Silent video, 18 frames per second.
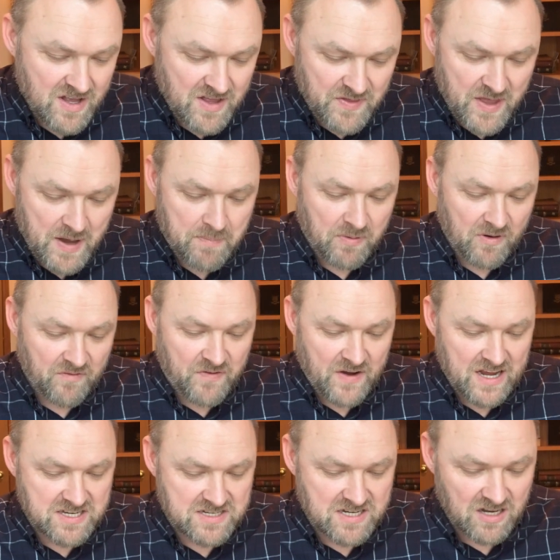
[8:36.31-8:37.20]
They
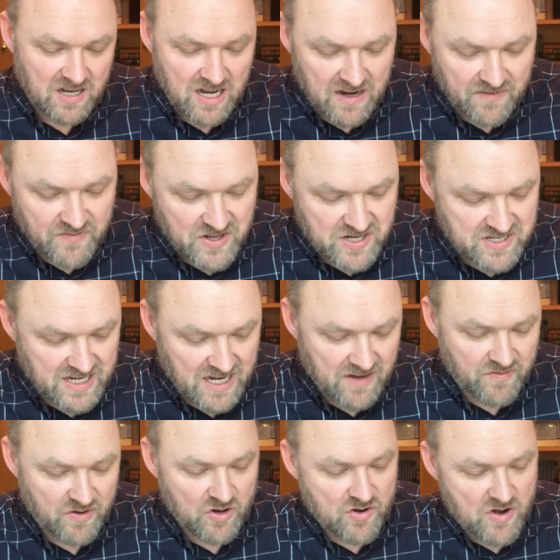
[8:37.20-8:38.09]
professed to love the
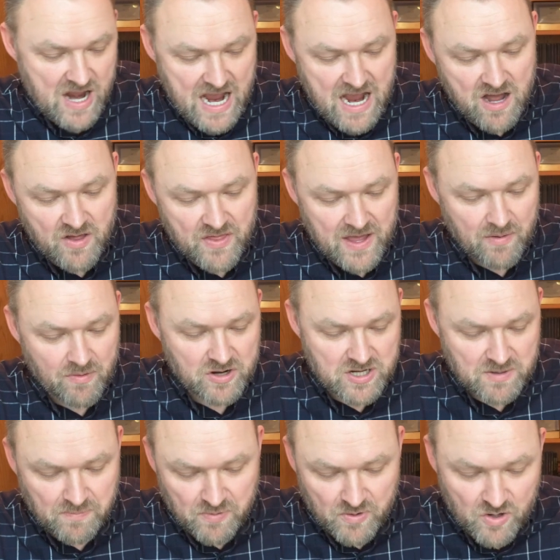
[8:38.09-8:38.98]
Savior. Now they were
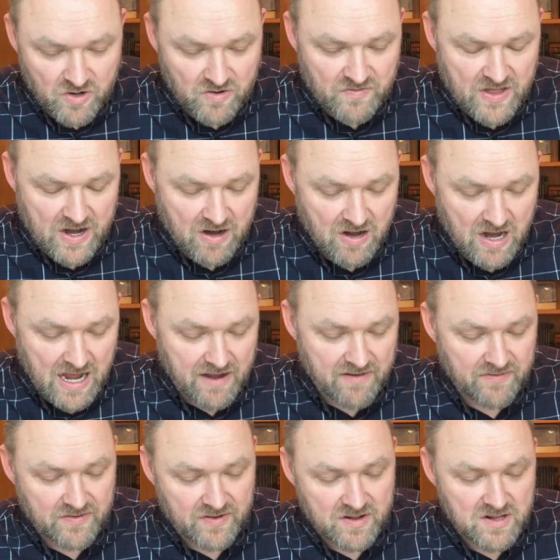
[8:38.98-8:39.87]
to prove their
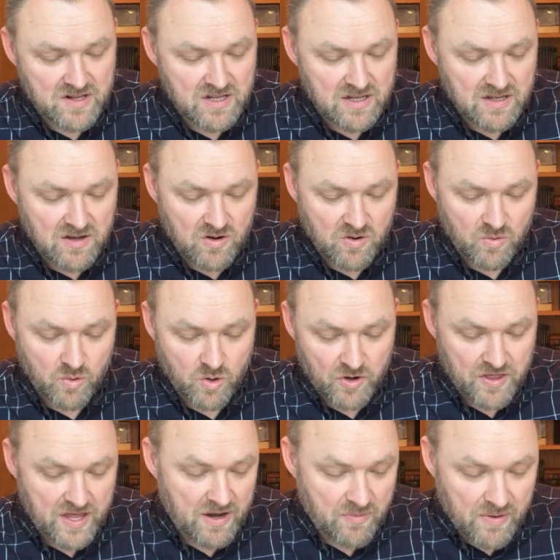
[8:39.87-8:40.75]
love.
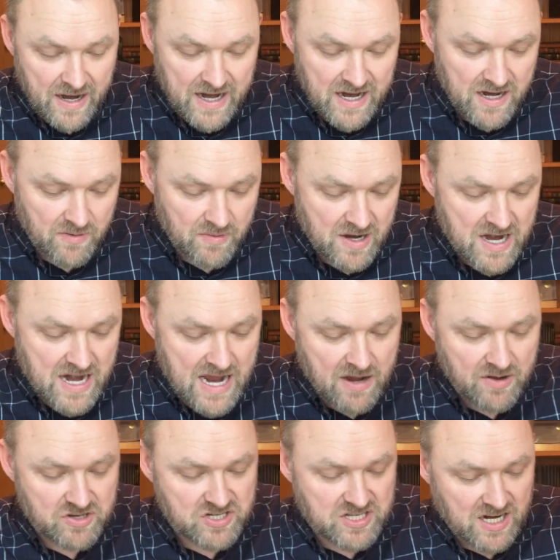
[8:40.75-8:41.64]
Were they ready to
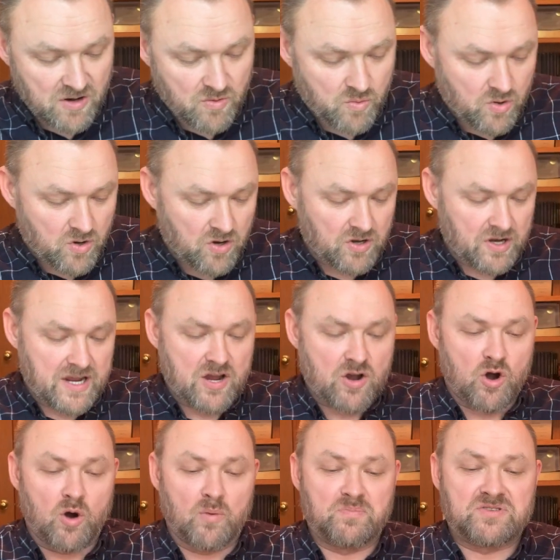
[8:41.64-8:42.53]
renounce their worldly
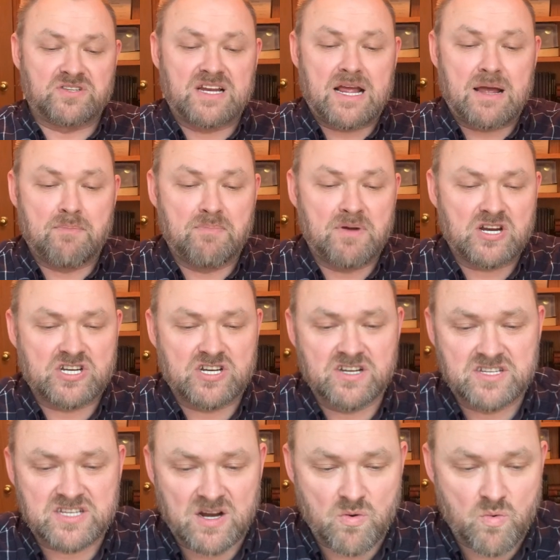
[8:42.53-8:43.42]
hopes and
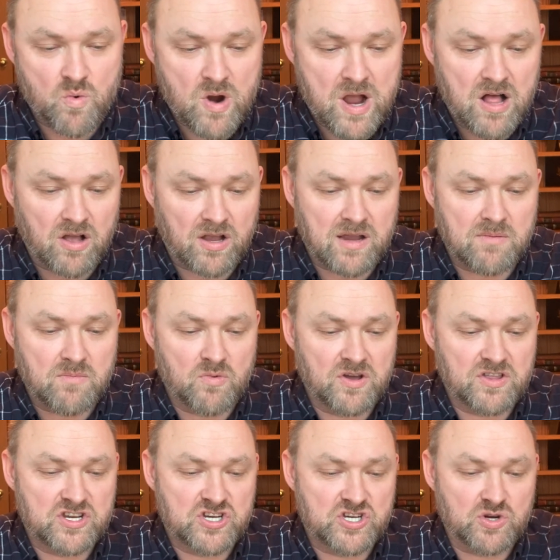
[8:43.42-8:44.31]
ambitions and welcome
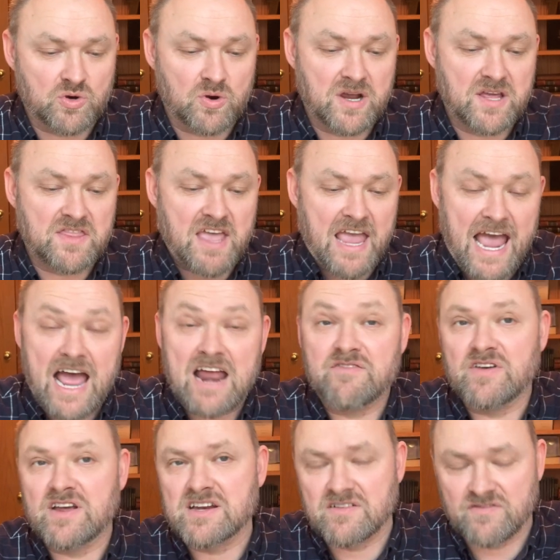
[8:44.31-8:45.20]
with joy the
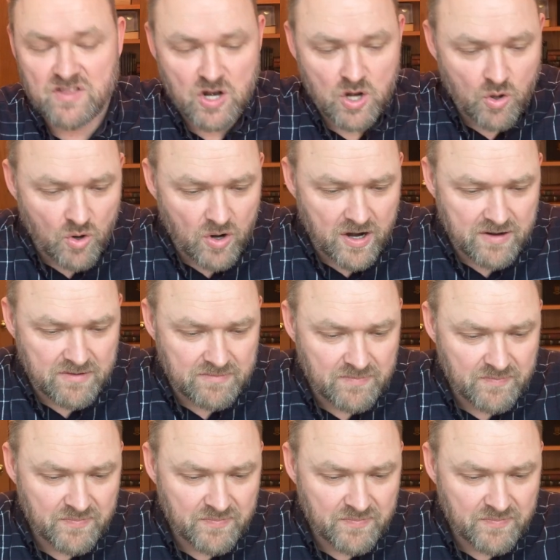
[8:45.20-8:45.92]
advent of the Lord?